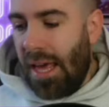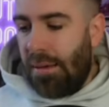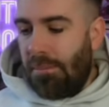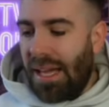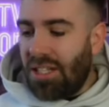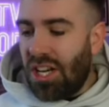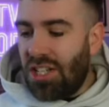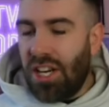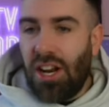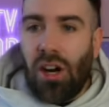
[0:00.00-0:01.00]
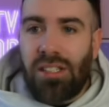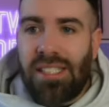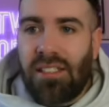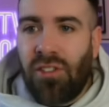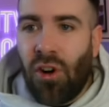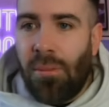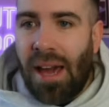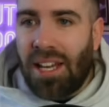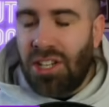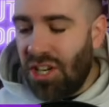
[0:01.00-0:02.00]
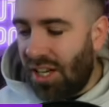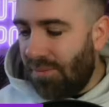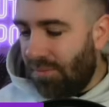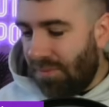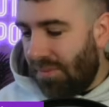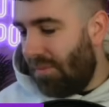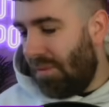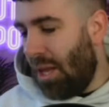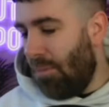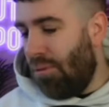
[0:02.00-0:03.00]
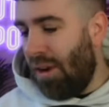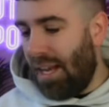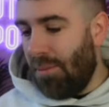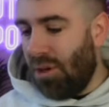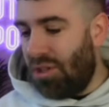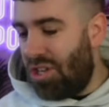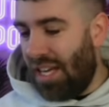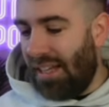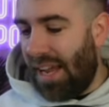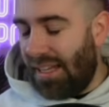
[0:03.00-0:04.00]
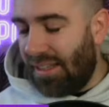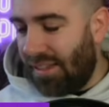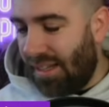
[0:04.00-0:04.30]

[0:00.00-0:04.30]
Manchester United's formation, pretty much in